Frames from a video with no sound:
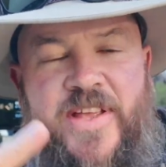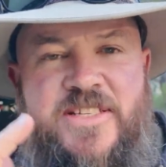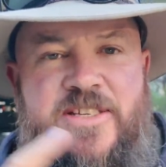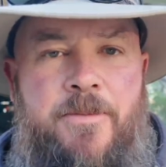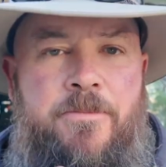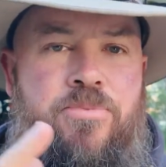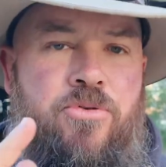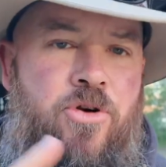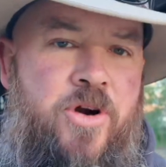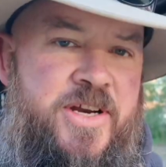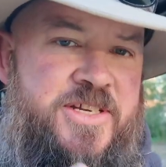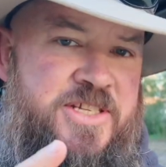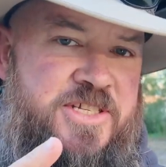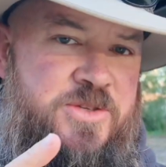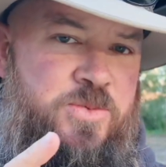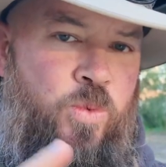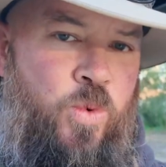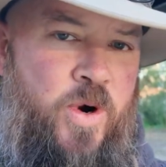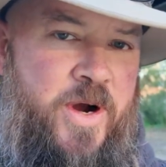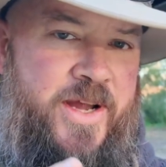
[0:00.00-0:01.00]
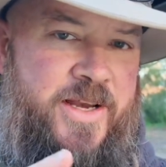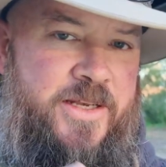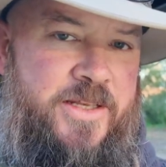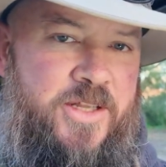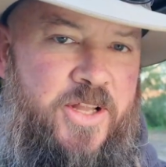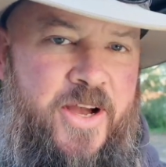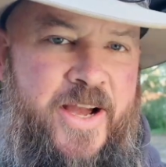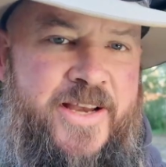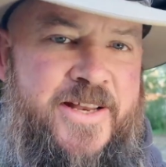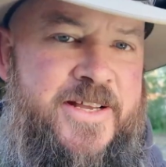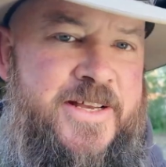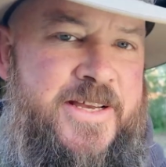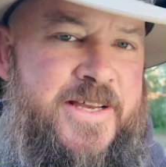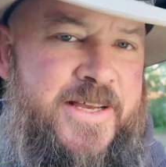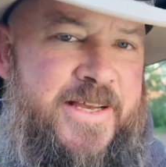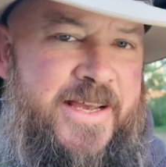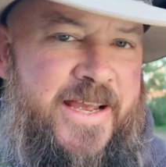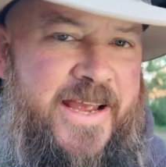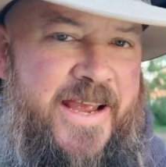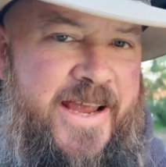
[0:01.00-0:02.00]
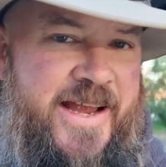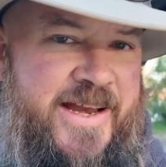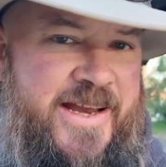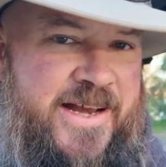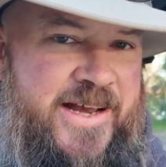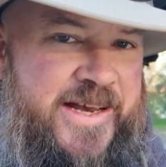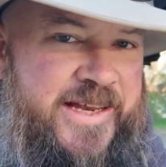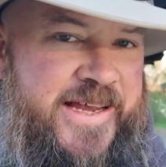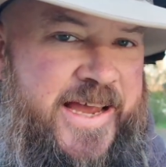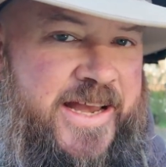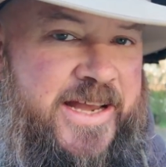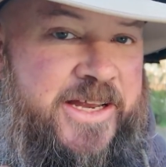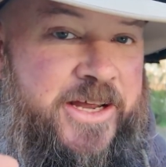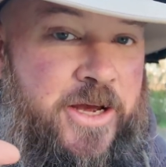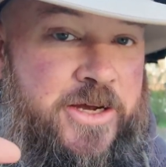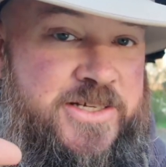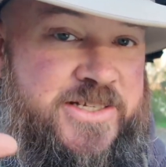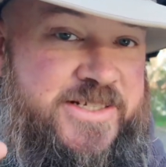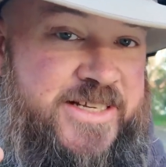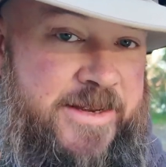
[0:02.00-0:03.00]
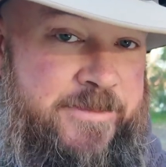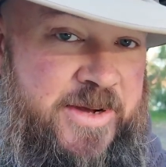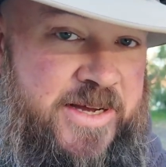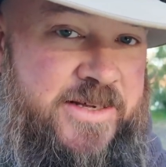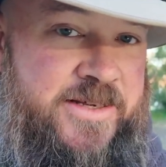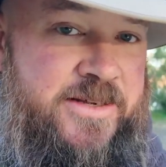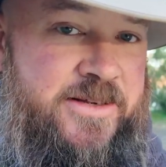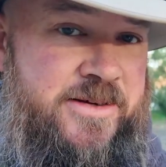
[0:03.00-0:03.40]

That's the brightest white light. Hit it again, it goes dimmer.